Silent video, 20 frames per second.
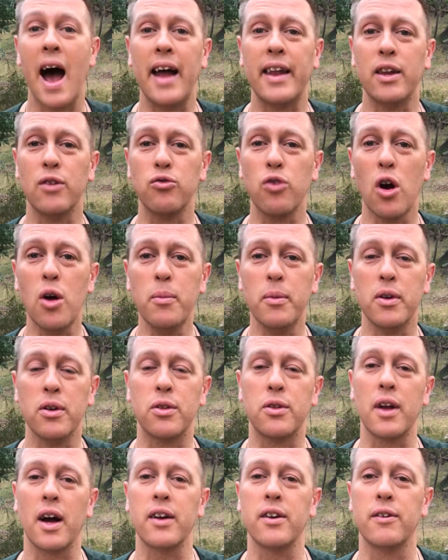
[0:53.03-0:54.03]
and the
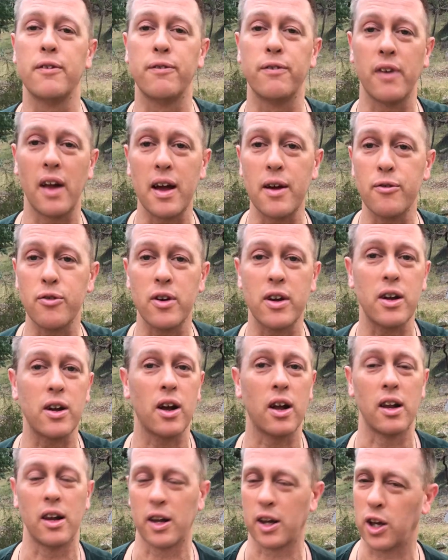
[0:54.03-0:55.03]
Romans started
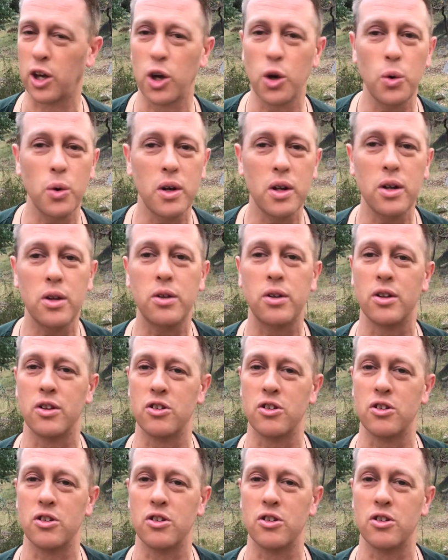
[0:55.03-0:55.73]
flavouring liqueurs